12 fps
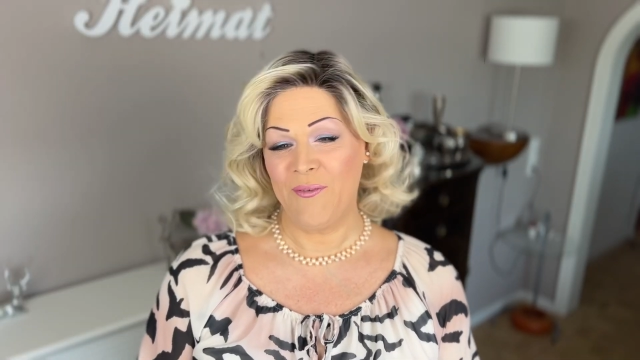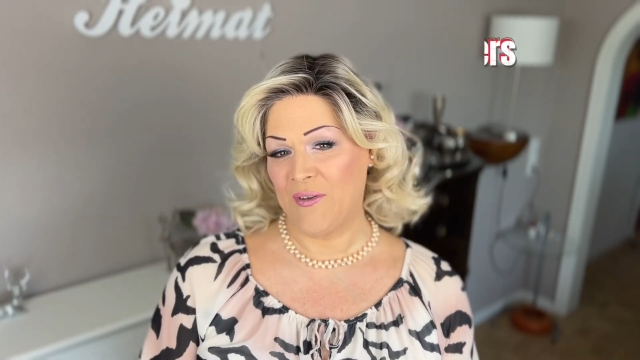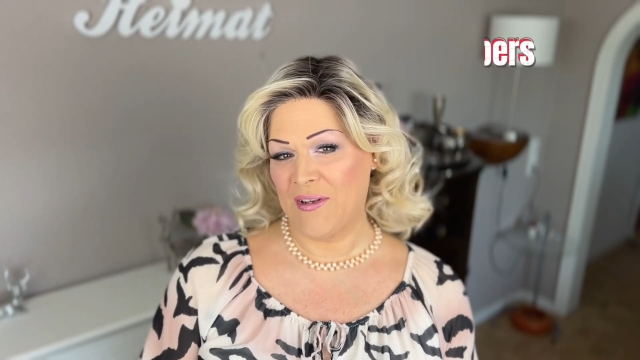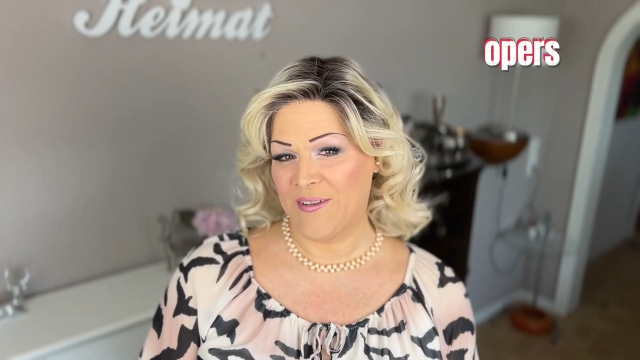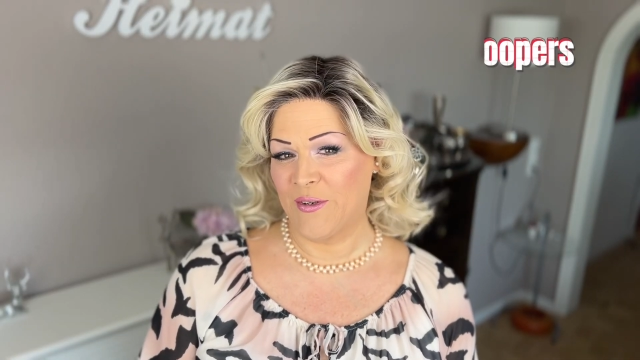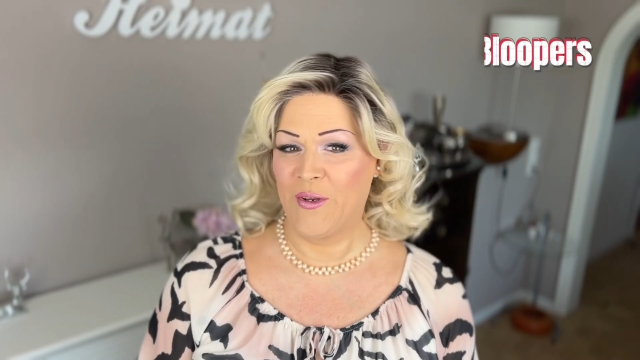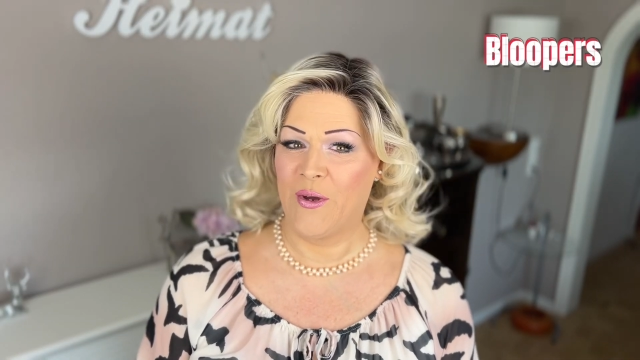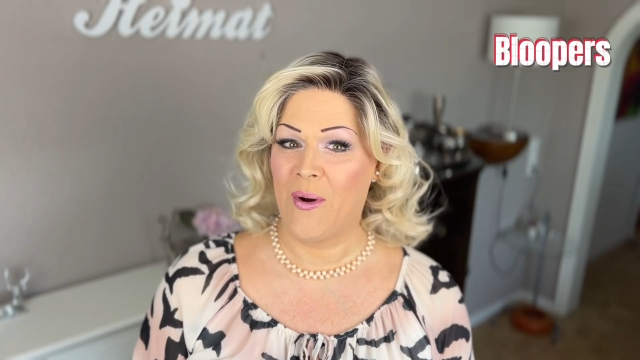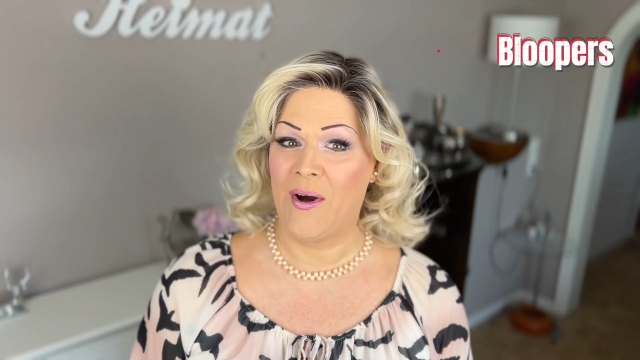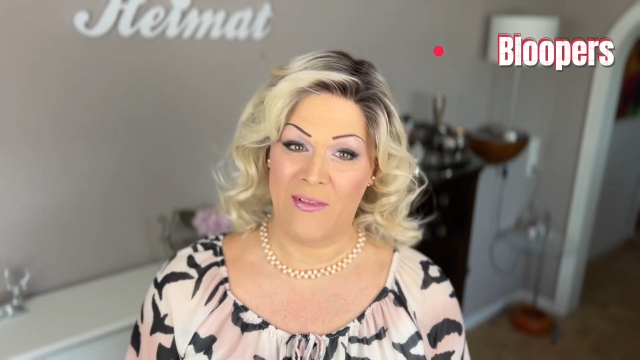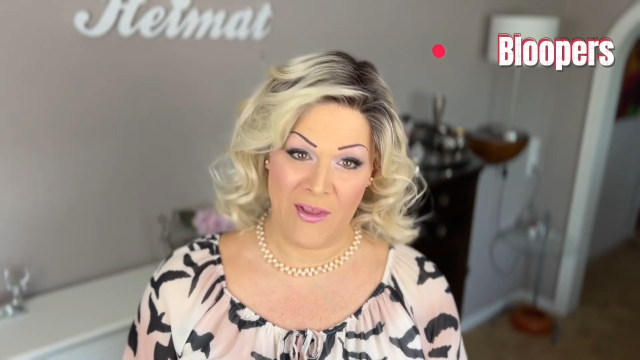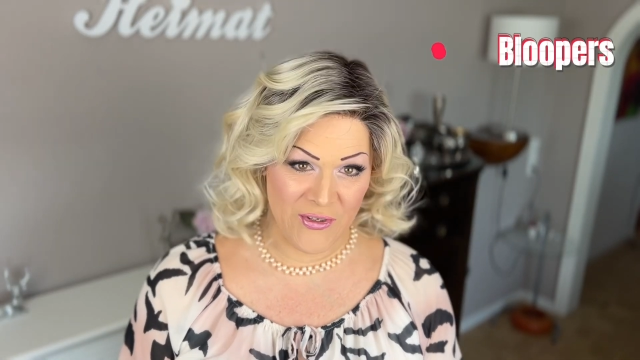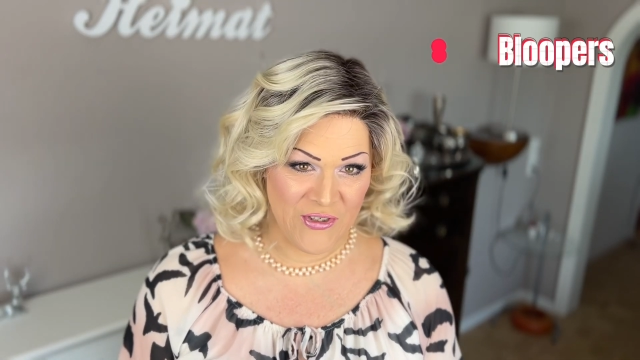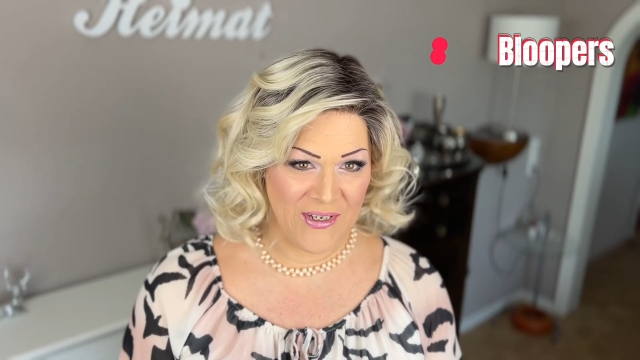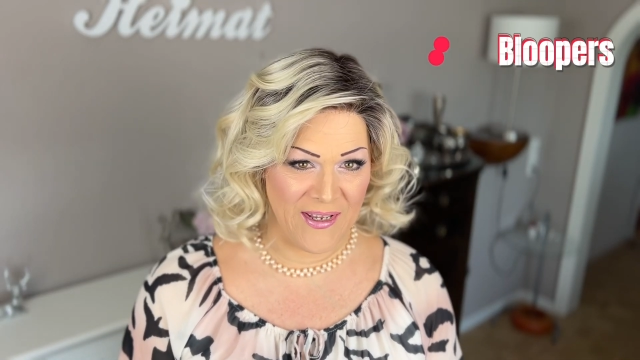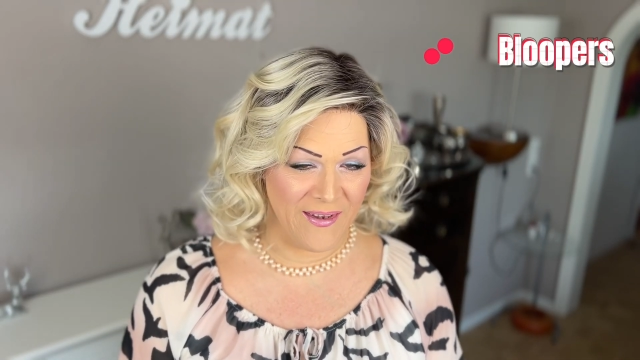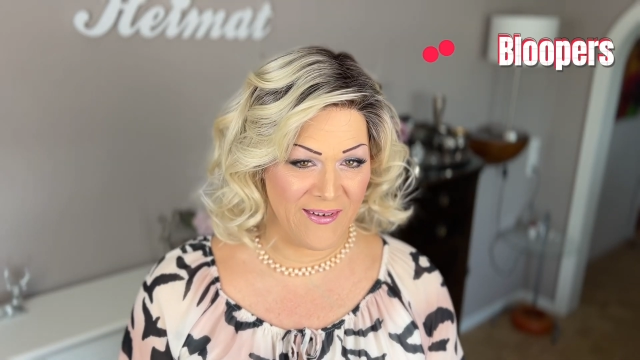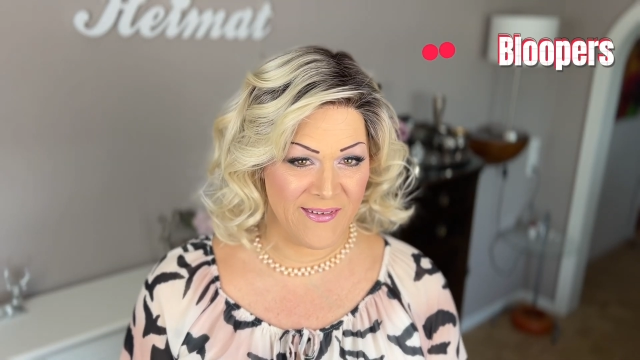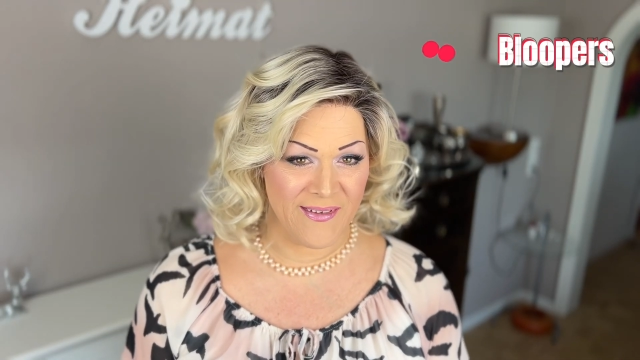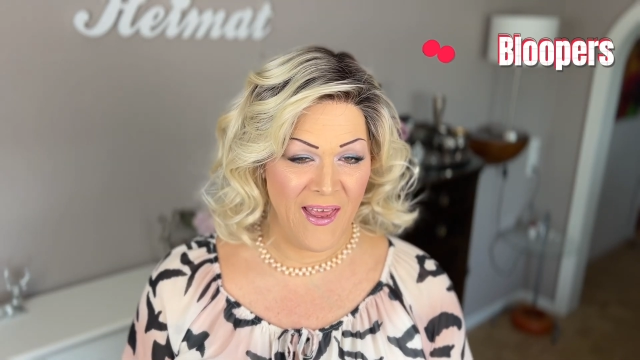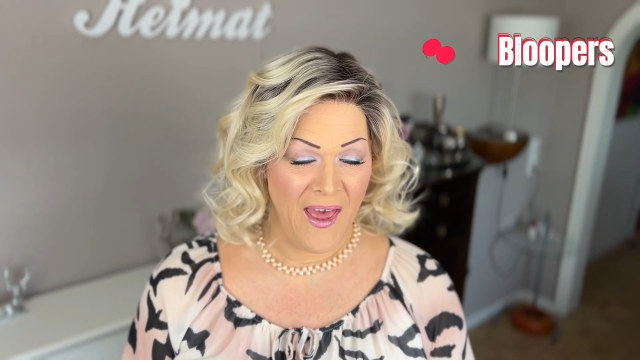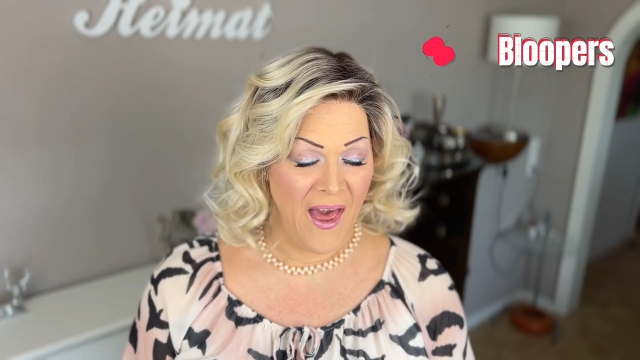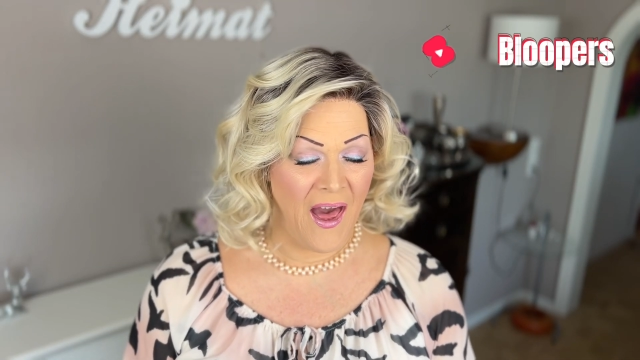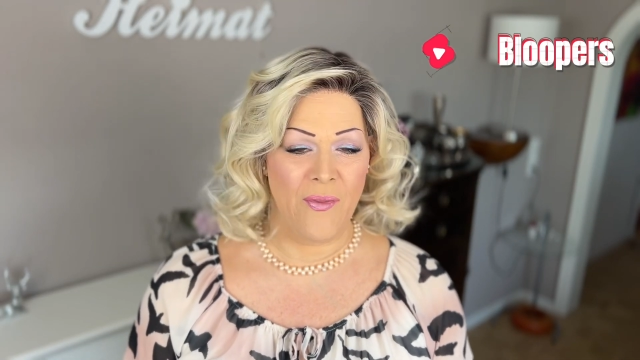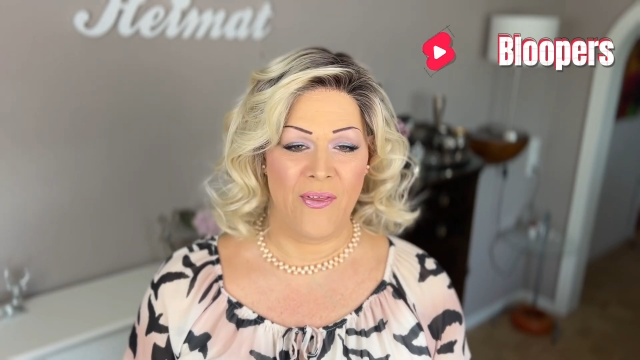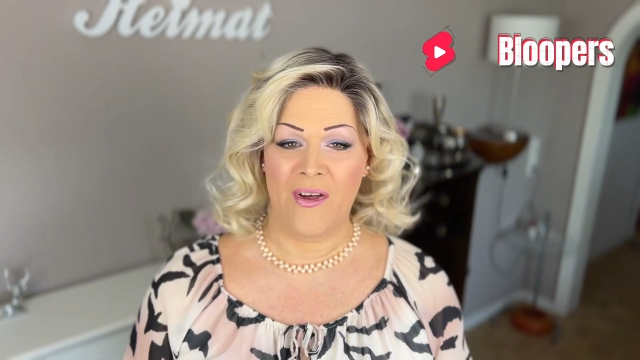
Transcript: you'd like to know how long she is, how the